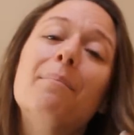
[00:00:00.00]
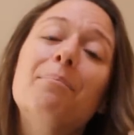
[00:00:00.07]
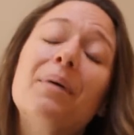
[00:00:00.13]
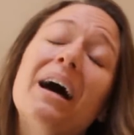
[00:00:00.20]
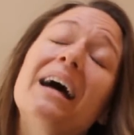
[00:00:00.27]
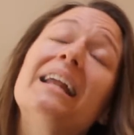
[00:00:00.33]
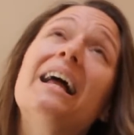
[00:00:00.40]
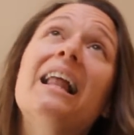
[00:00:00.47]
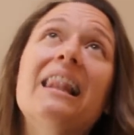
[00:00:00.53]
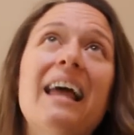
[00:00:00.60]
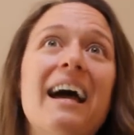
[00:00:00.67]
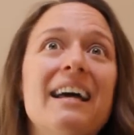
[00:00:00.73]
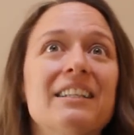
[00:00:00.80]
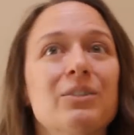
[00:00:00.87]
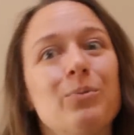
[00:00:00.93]
But
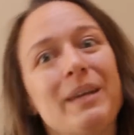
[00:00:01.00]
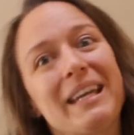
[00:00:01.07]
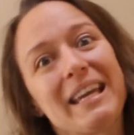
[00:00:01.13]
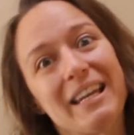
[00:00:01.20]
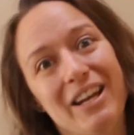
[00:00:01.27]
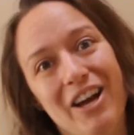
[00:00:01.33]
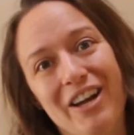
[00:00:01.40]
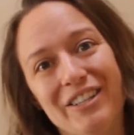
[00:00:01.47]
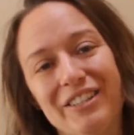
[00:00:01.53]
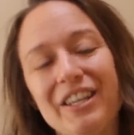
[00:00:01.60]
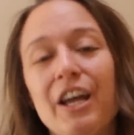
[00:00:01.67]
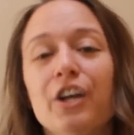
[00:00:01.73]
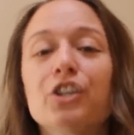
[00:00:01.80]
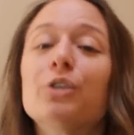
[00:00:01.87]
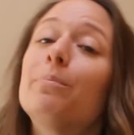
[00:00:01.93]
alas, we cannot.
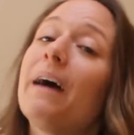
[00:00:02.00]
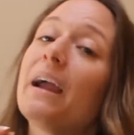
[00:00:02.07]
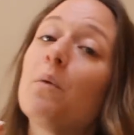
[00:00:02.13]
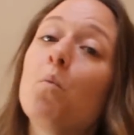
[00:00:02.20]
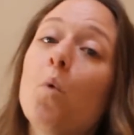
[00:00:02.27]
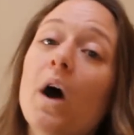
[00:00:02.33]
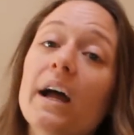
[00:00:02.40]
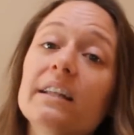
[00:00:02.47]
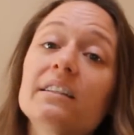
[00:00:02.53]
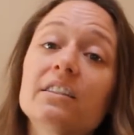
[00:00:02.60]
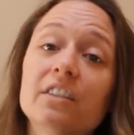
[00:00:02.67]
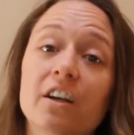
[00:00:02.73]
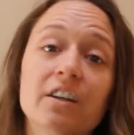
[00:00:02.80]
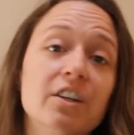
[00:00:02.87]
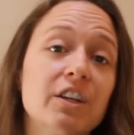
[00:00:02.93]
You buy one
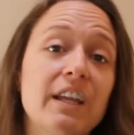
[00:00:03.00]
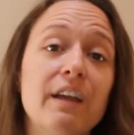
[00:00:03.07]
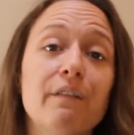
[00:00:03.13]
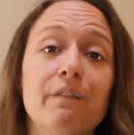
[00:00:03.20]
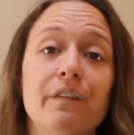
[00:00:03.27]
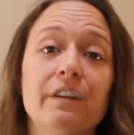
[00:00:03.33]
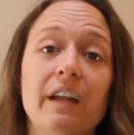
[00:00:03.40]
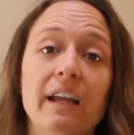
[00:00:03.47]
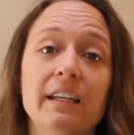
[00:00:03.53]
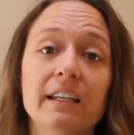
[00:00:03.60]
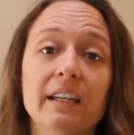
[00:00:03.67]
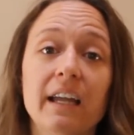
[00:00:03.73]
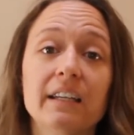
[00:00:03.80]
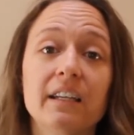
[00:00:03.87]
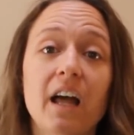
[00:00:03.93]
starter kit for
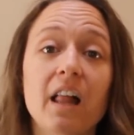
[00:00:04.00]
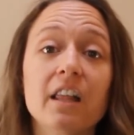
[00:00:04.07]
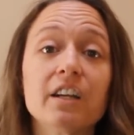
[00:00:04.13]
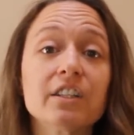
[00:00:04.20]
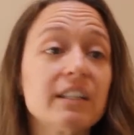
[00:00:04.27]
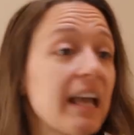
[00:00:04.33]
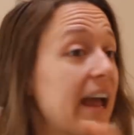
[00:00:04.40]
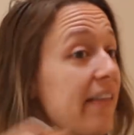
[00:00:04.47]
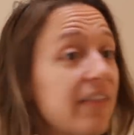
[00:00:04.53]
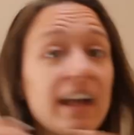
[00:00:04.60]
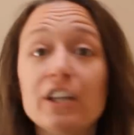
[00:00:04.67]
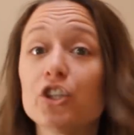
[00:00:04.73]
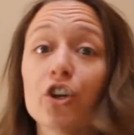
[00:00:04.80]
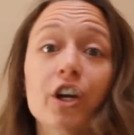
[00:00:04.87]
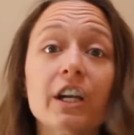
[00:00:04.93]
$99 and
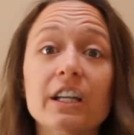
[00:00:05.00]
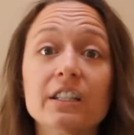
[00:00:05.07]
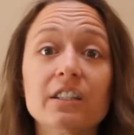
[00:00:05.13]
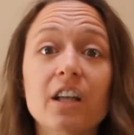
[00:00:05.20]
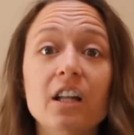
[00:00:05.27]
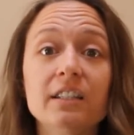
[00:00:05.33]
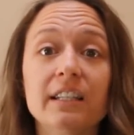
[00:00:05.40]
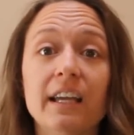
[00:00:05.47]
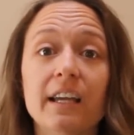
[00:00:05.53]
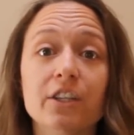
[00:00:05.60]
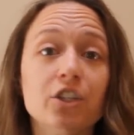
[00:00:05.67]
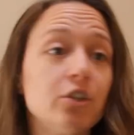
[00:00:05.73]
then you're a consultant.